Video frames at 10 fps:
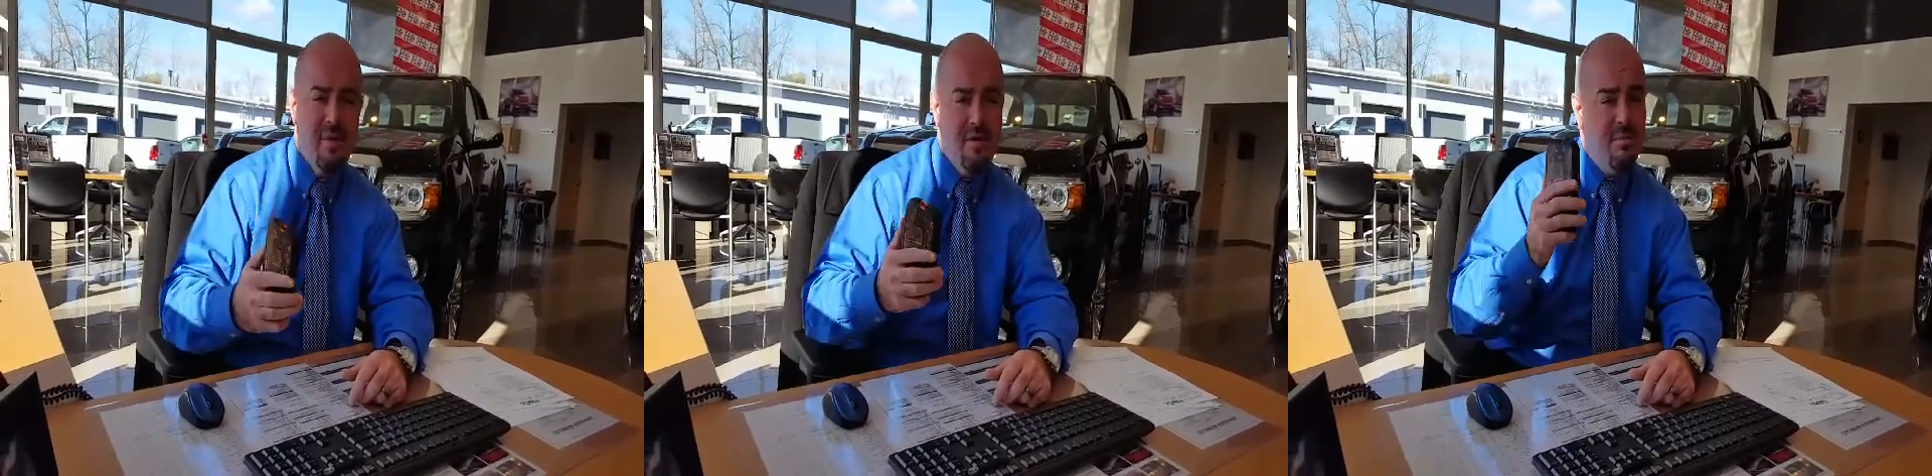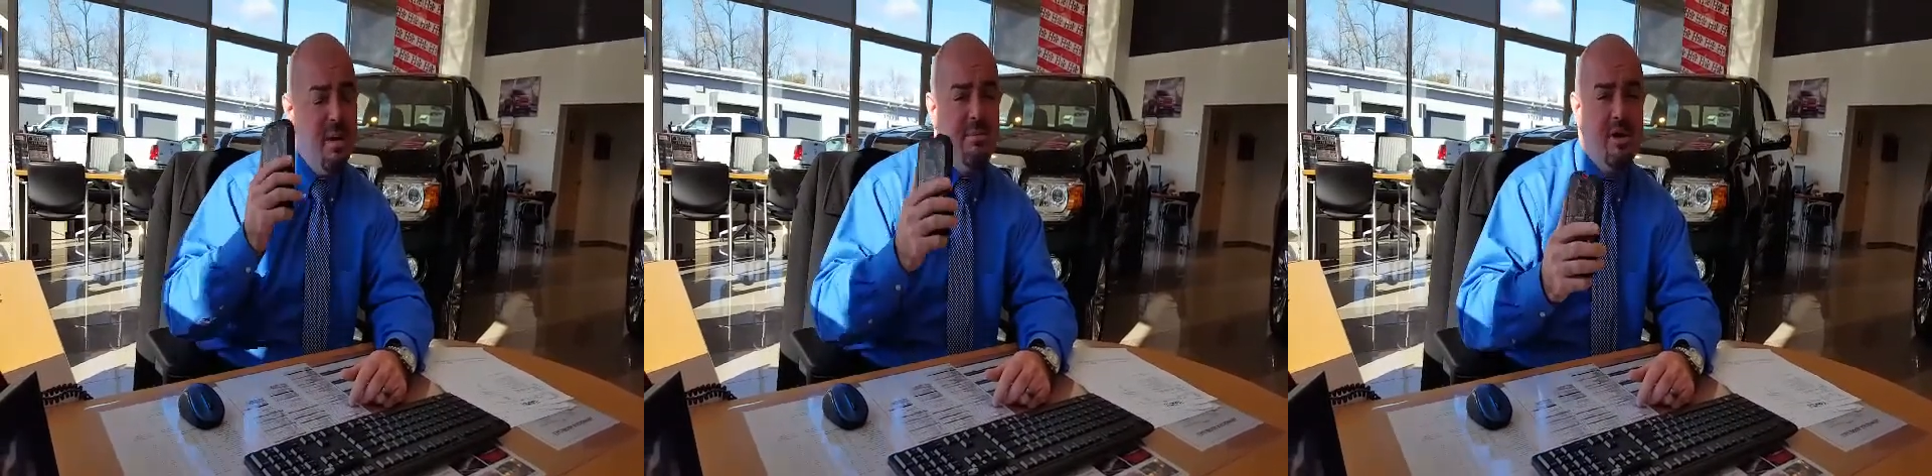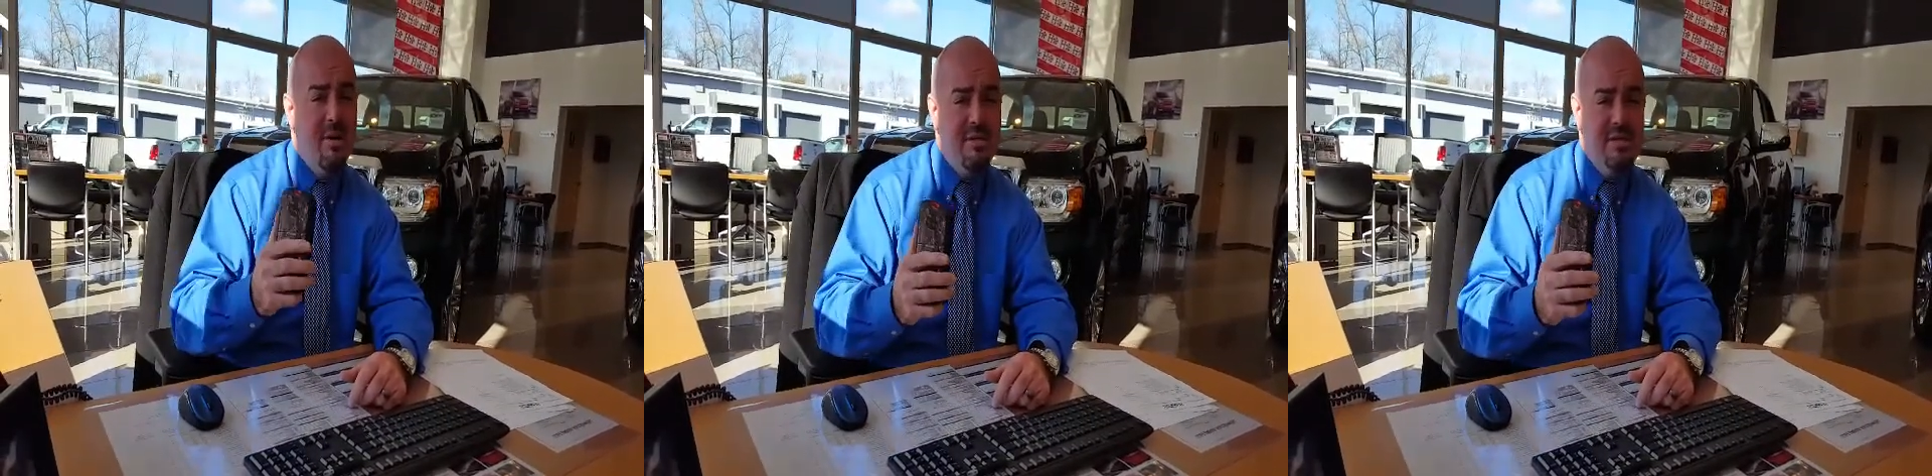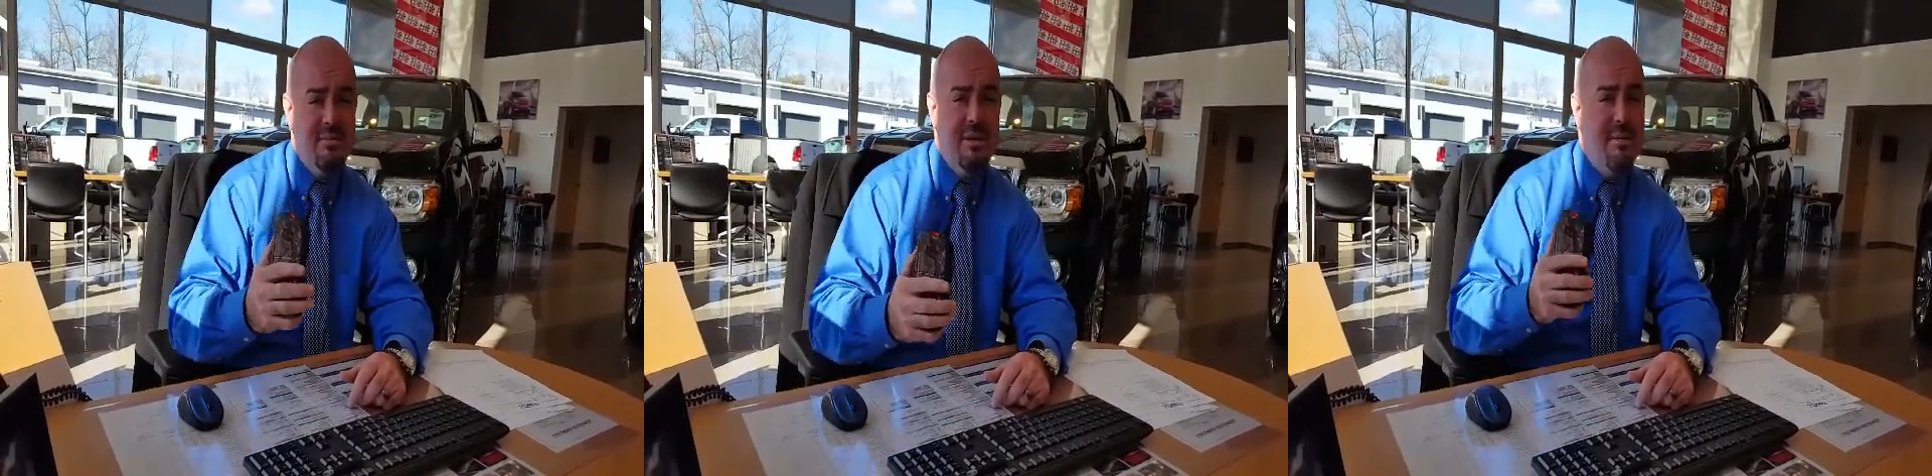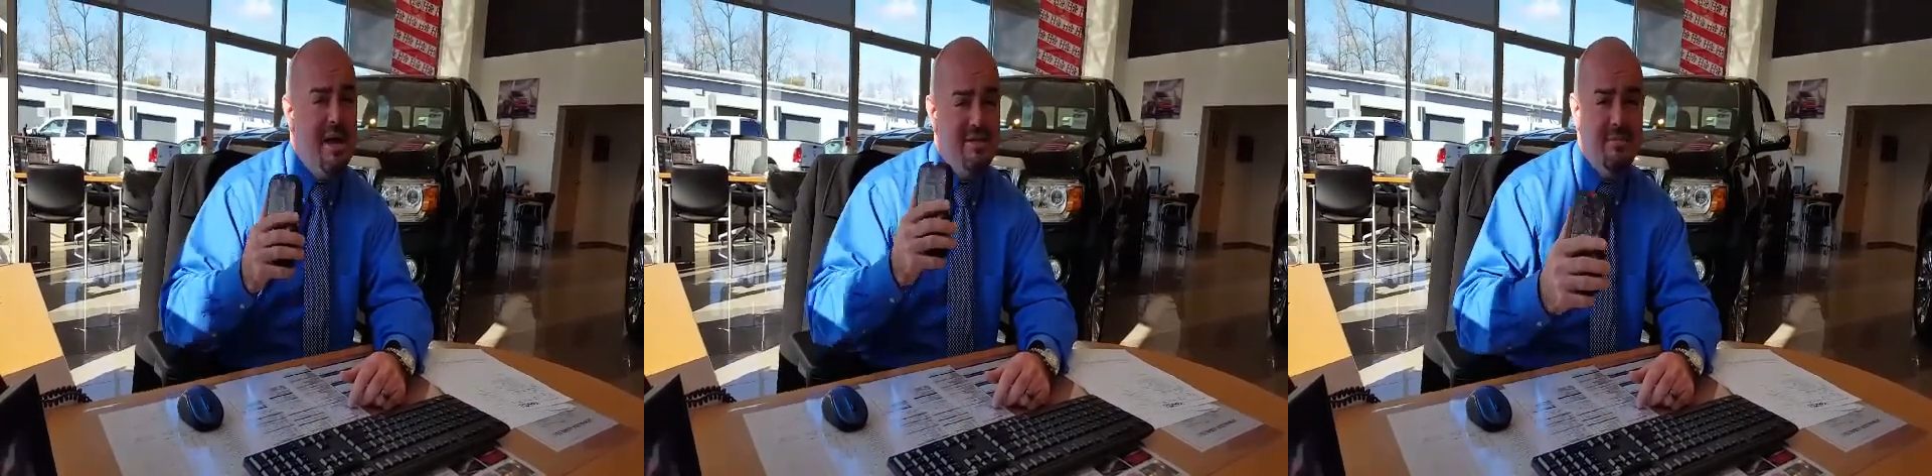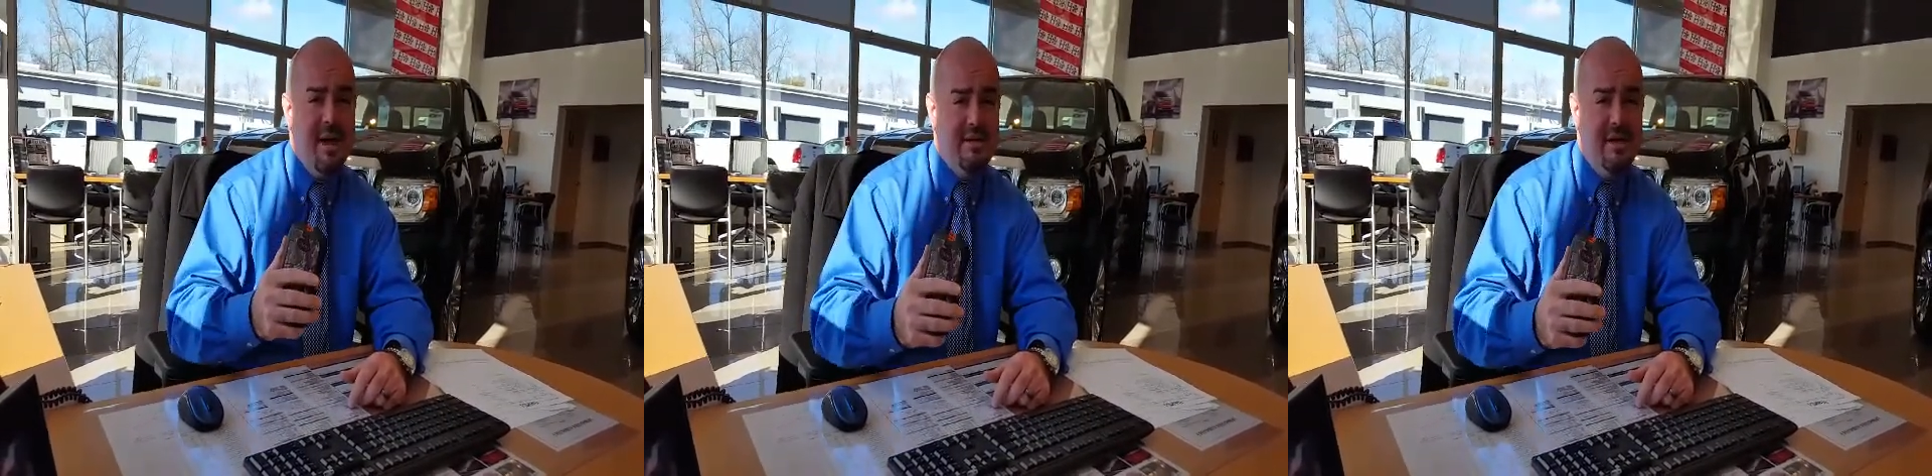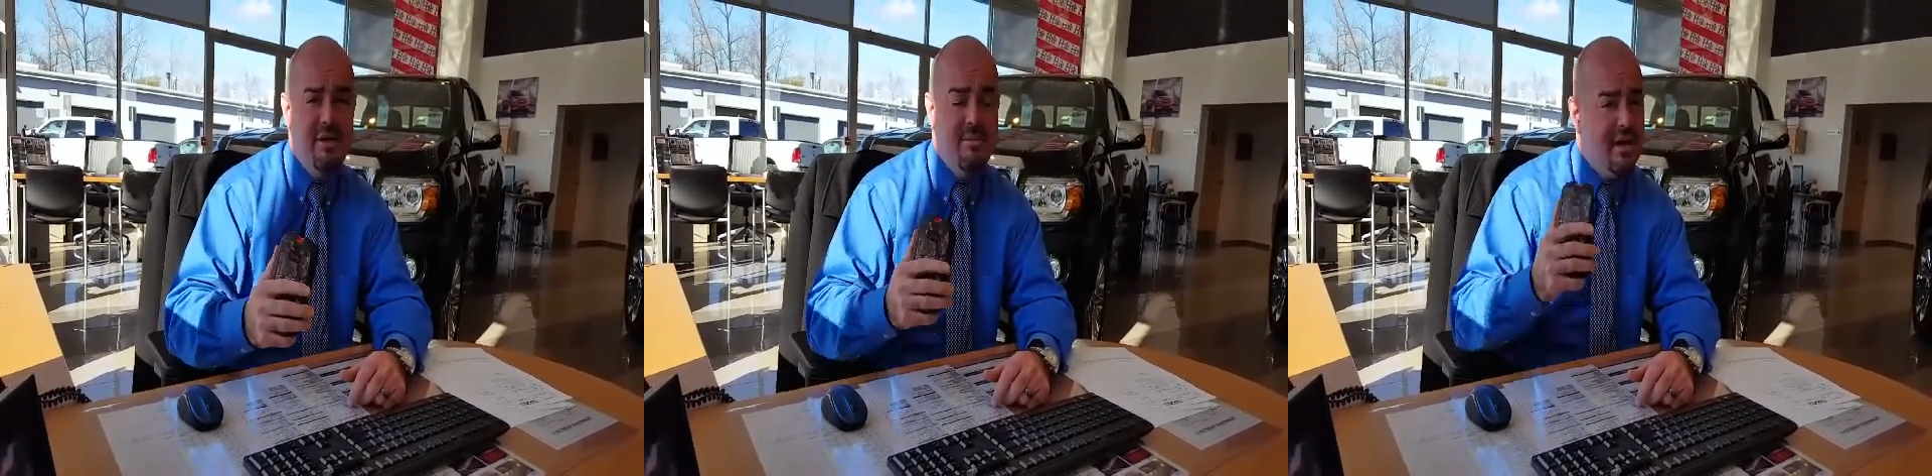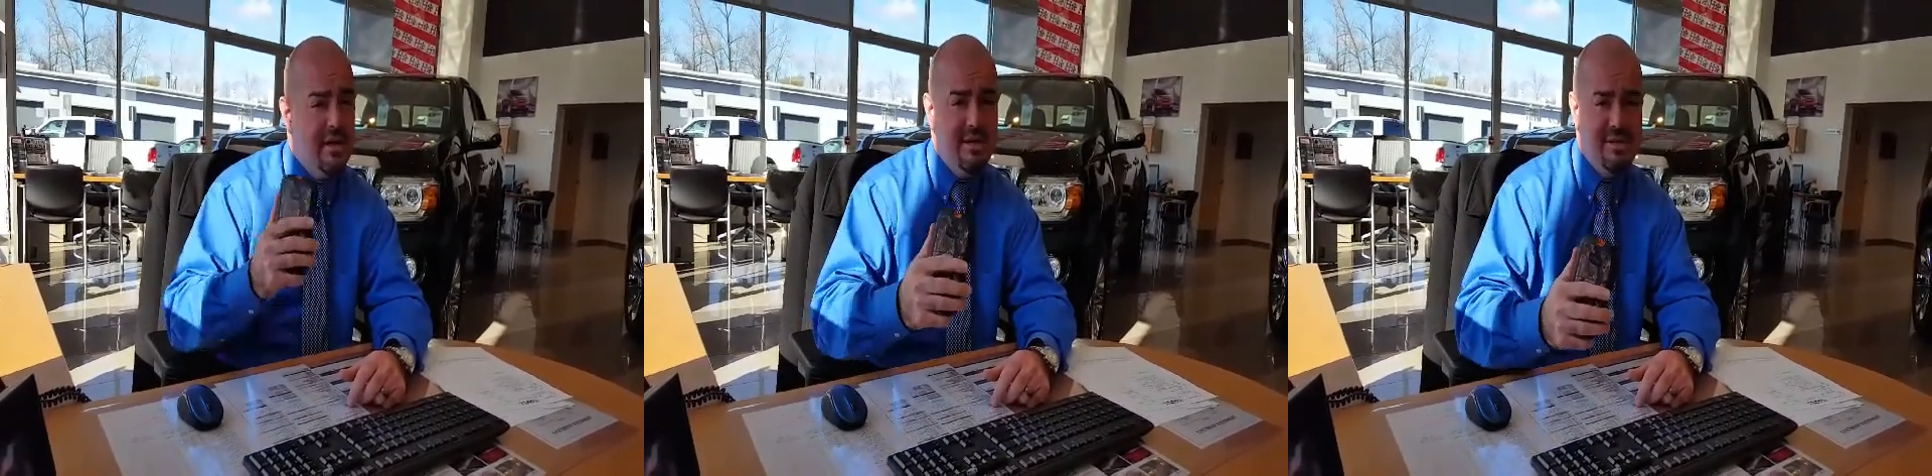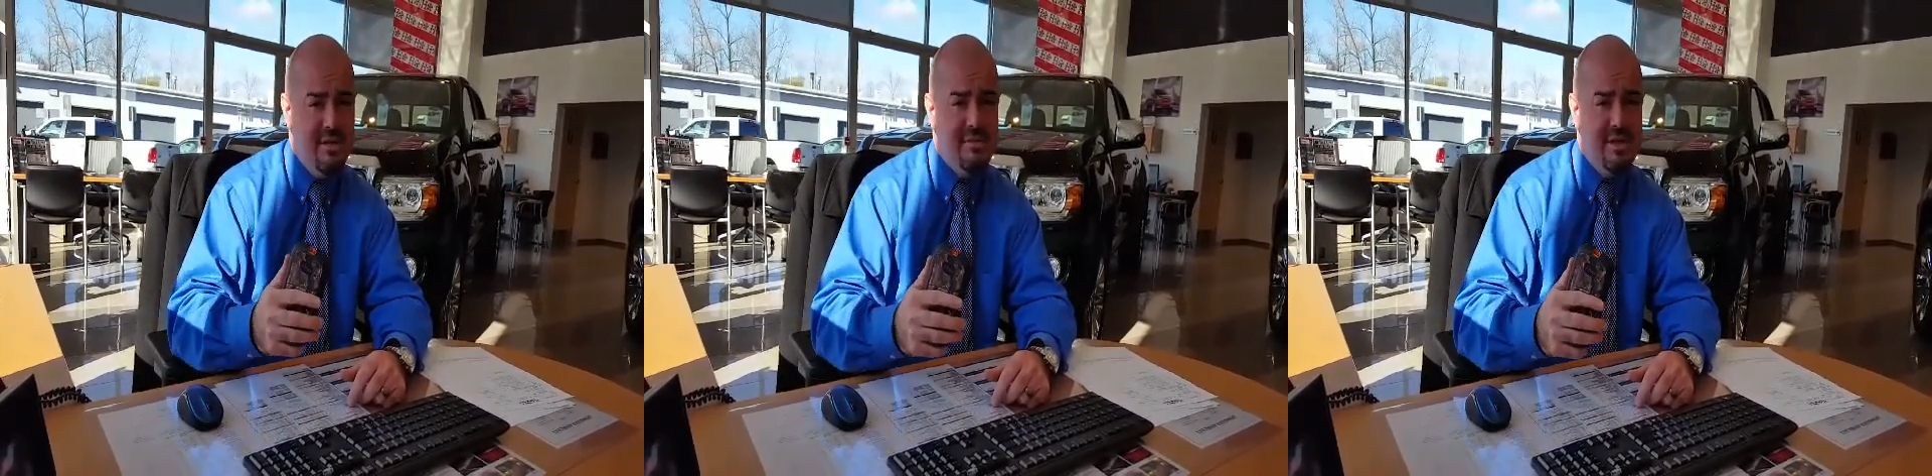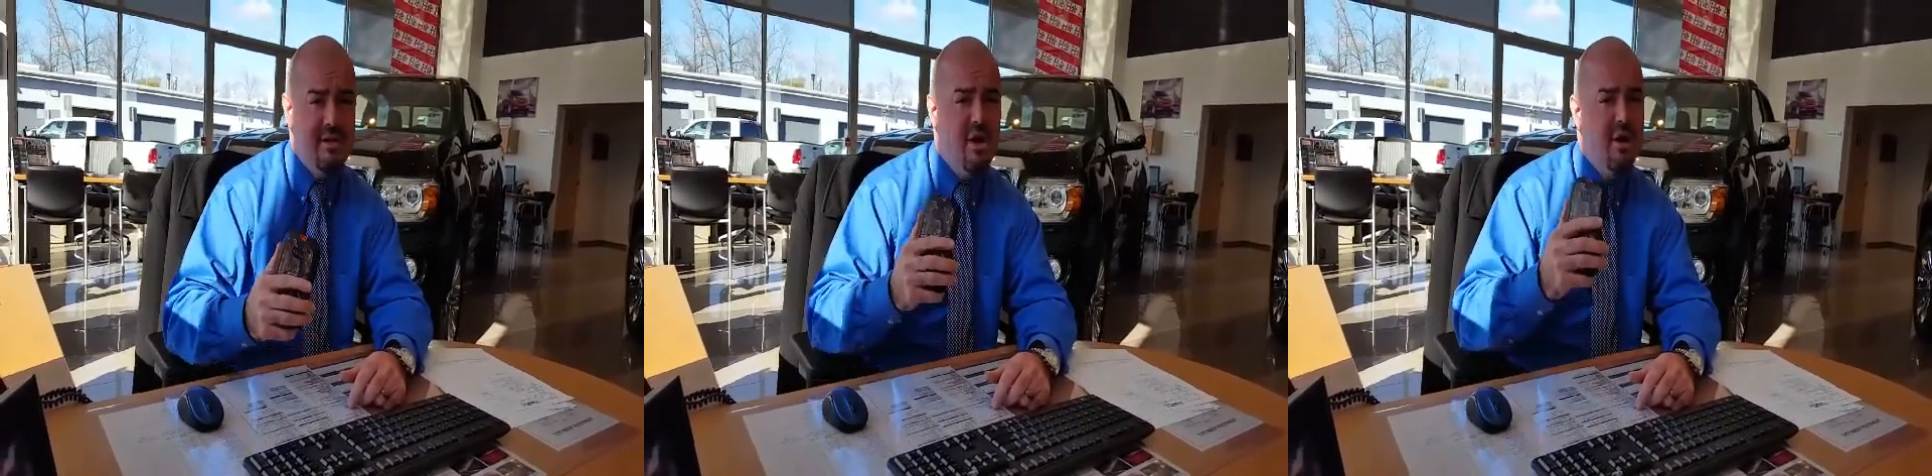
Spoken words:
Remember, come and see me, Magic Matt, down here at Meadowland GMC in